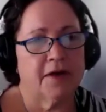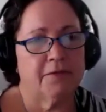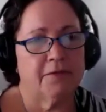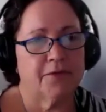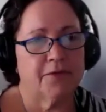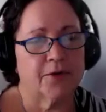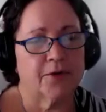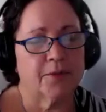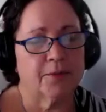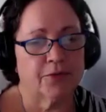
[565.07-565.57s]

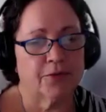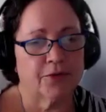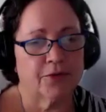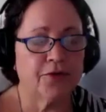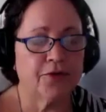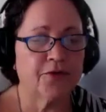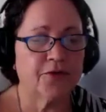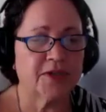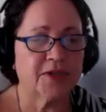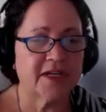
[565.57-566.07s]
for
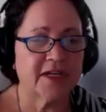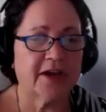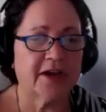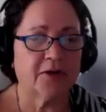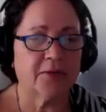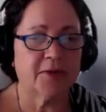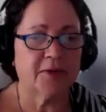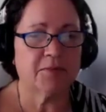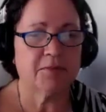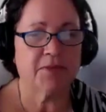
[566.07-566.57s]
improved
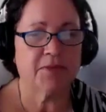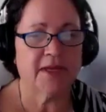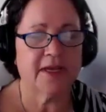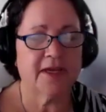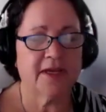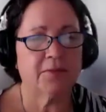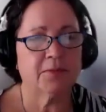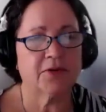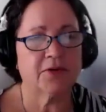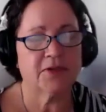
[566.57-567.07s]
retirement
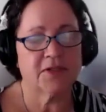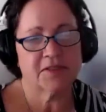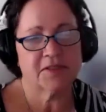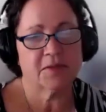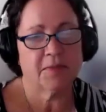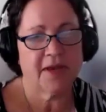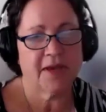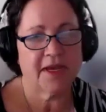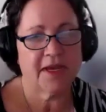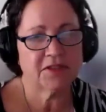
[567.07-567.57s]
plan
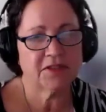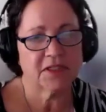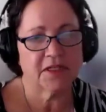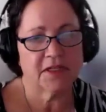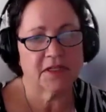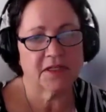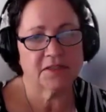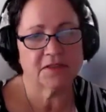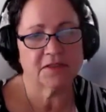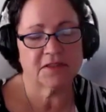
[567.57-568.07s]

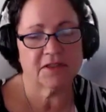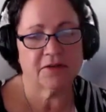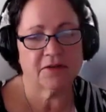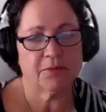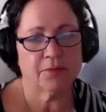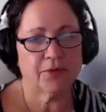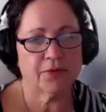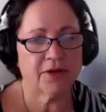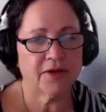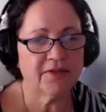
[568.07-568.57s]
participation. And
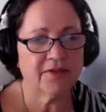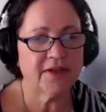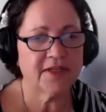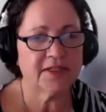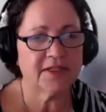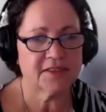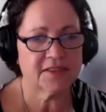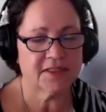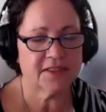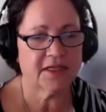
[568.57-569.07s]
so
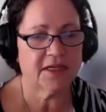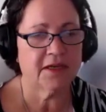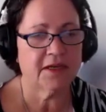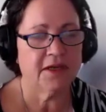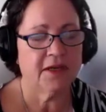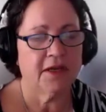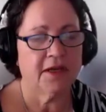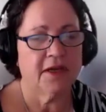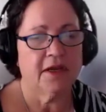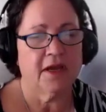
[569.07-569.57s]
previously,
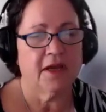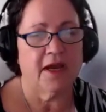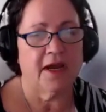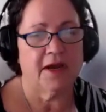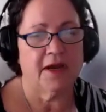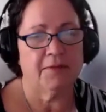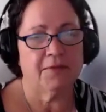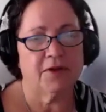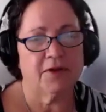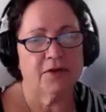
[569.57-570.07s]

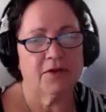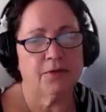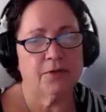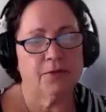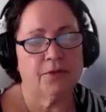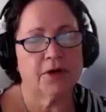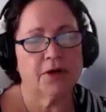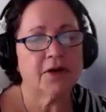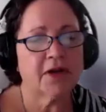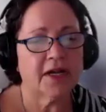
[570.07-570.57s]
you
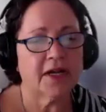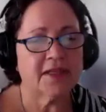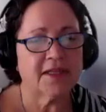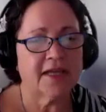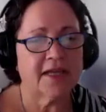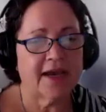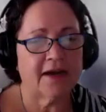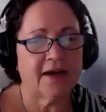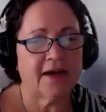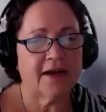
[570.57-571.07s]
weren't
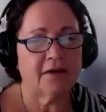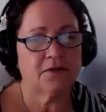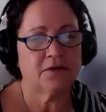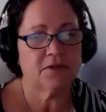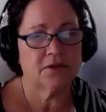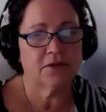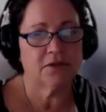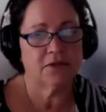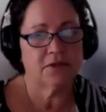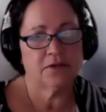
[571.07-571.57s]
allowed
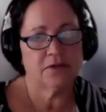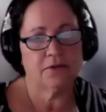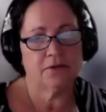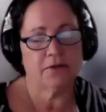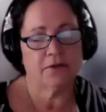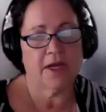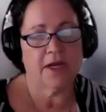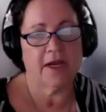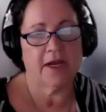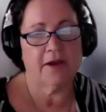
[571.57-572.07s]

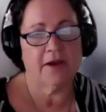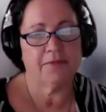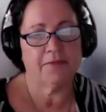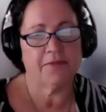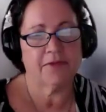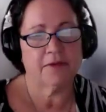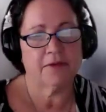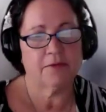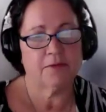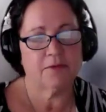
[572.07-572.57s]
to
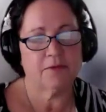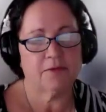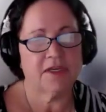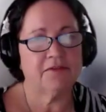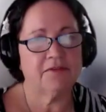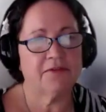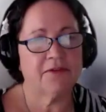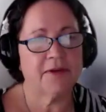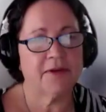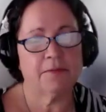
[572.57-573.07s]

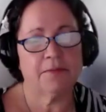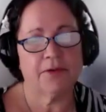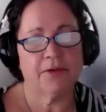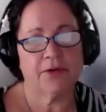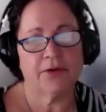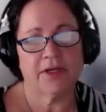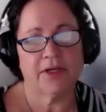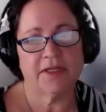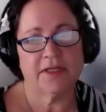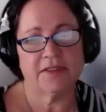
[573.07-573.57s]
give
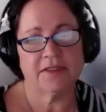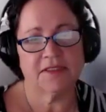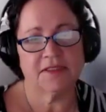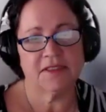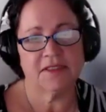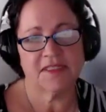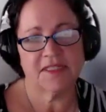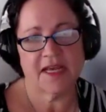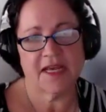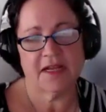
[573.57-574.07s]
employees
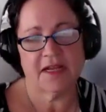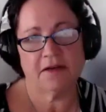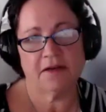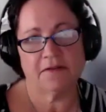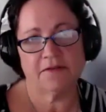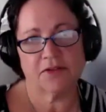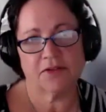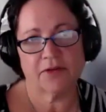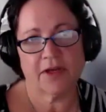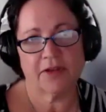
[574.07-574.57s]

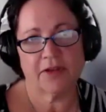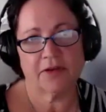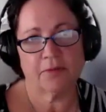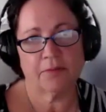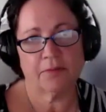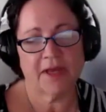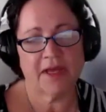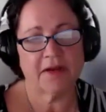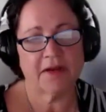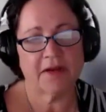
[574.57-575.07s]
incentives or other
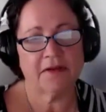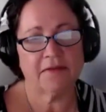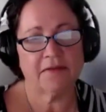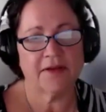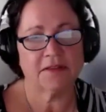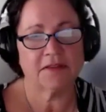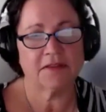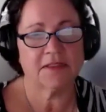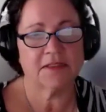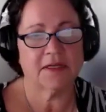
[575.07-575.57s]

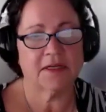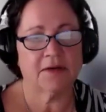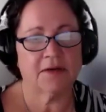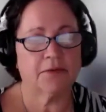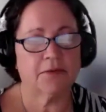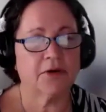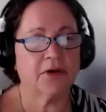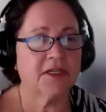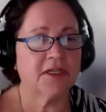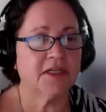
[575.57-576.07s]
benefits that
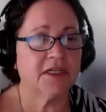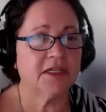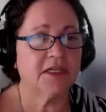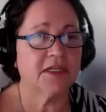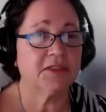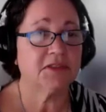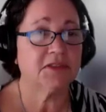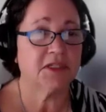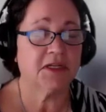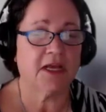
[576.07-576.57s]
were
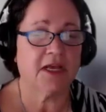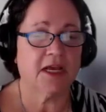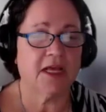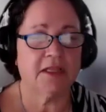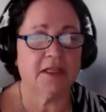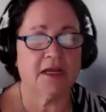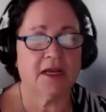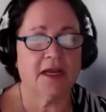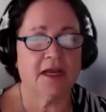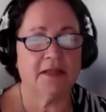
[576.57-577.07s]
contingent
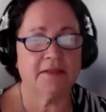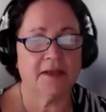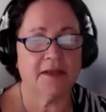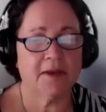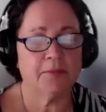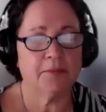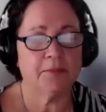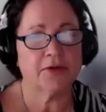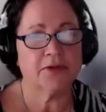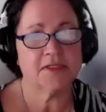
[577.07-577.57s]
on
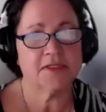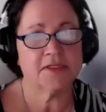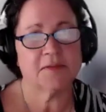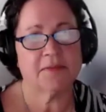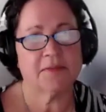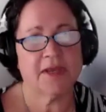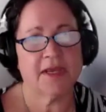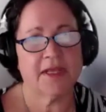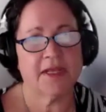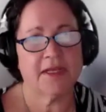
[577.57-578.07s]
them
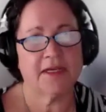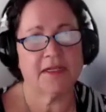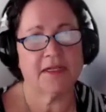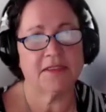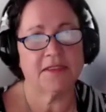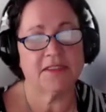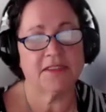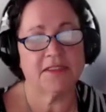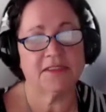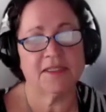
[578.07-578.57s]
participating in a
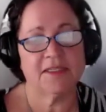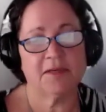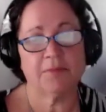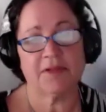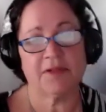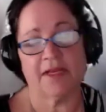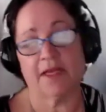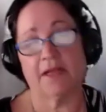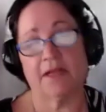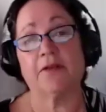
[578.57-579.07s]
DC
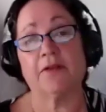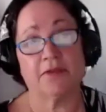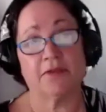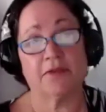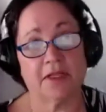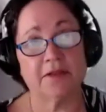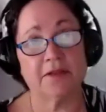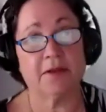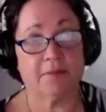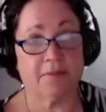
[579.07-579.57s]
plan, other
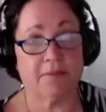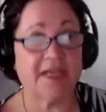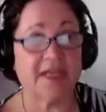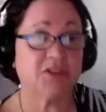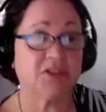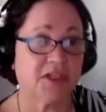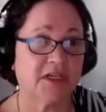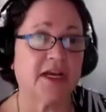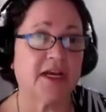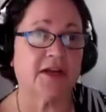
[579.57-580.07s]
than the
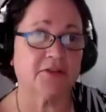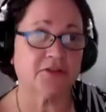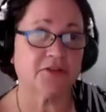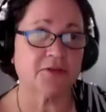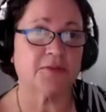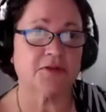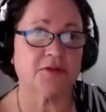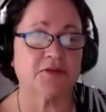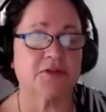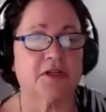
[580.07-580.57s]
matching
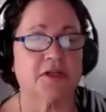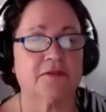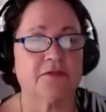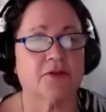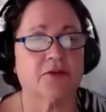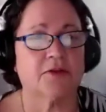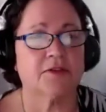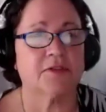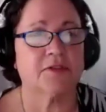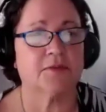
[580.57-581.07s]
contribution, of
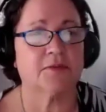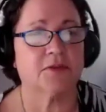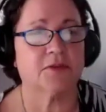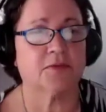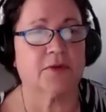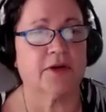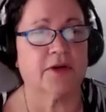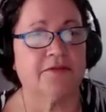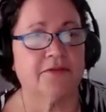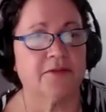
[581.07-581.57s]
course, which
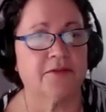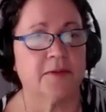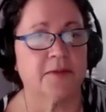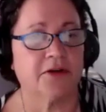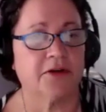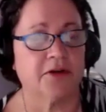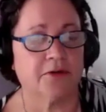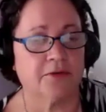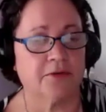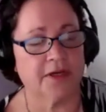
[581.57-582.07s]
we're all
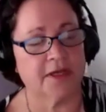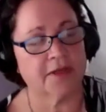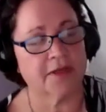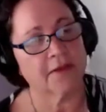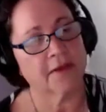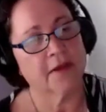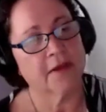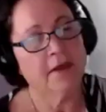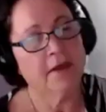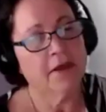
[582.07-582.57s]
familiar with.
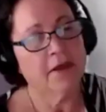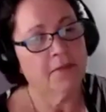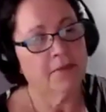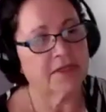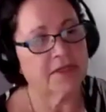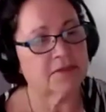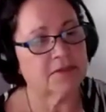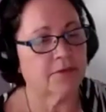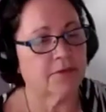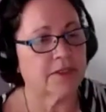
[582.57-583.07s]

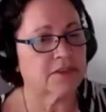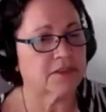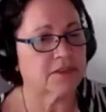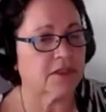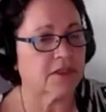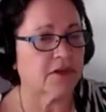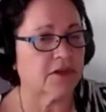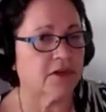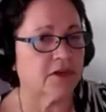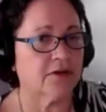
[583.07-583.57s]
But what
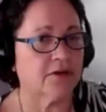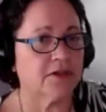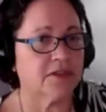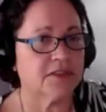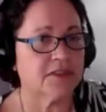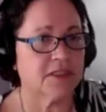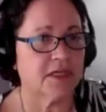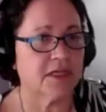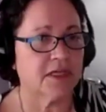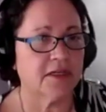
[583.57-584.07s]
Secure has
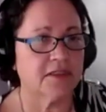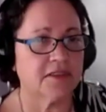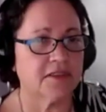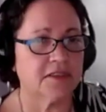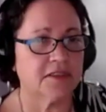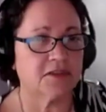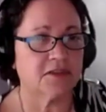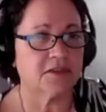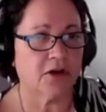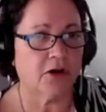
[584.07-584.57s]
done is
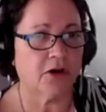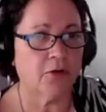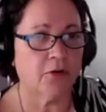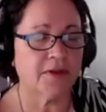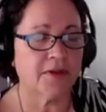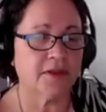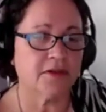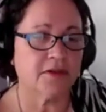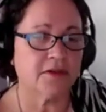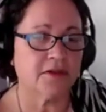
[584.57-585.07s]
it's
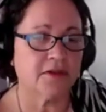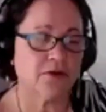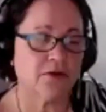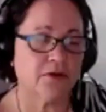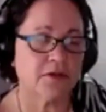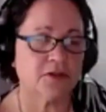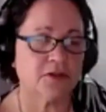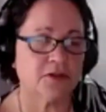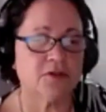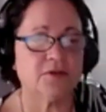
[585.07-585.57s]
opened the
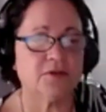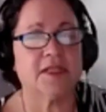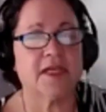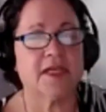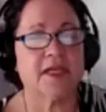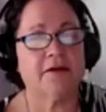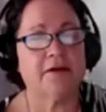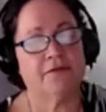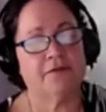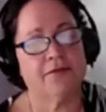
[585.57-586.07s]
door to
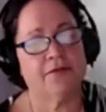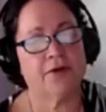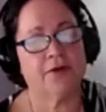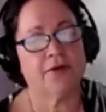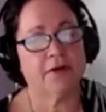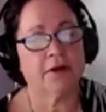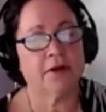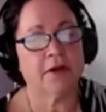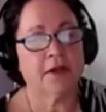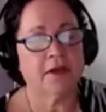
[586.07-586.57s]
allow
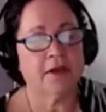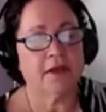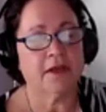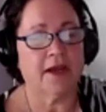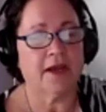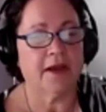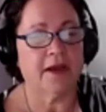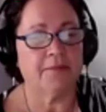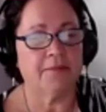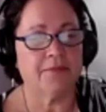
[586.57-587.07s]
for
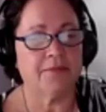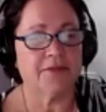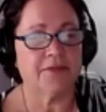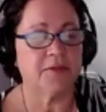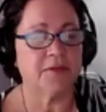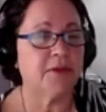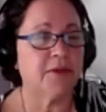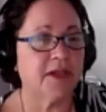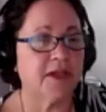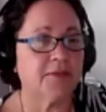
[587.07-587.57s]
de
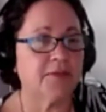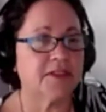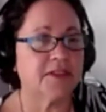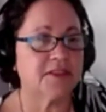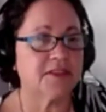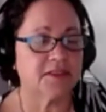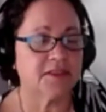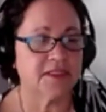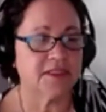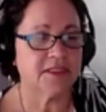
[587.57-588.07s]
minimis
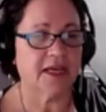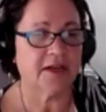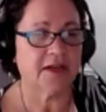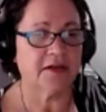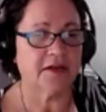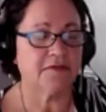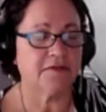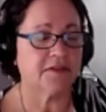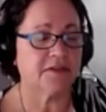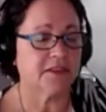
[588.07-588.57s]

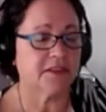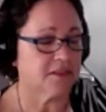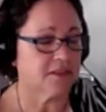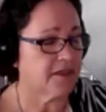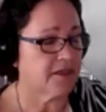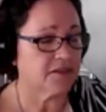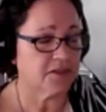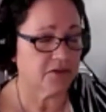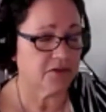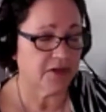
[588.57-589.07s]
incentives, as
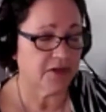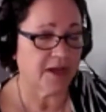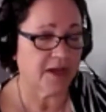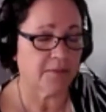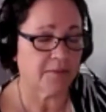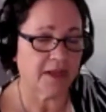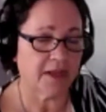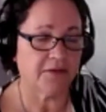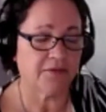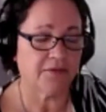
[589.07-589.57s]
long as they're
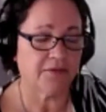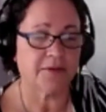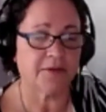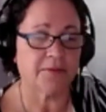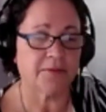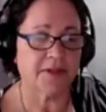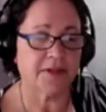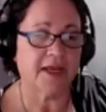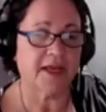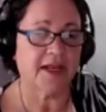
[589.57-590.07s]
not paid
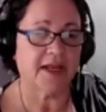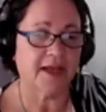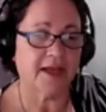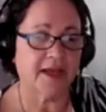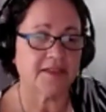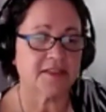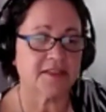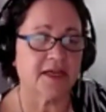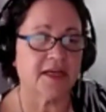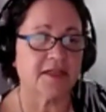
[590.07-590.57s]
from plan
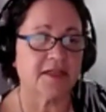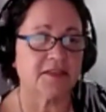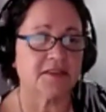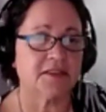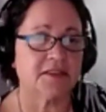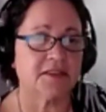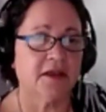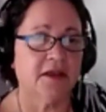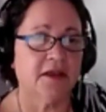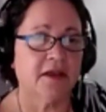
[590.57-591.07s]
assets,